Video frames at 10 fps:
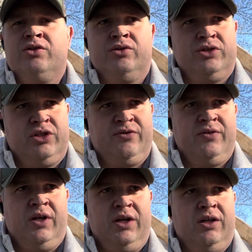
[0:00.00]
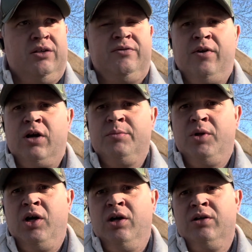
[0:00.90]
or just farm
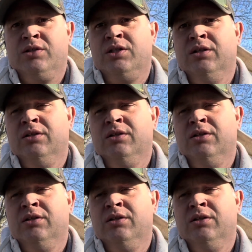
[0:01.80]
dogs.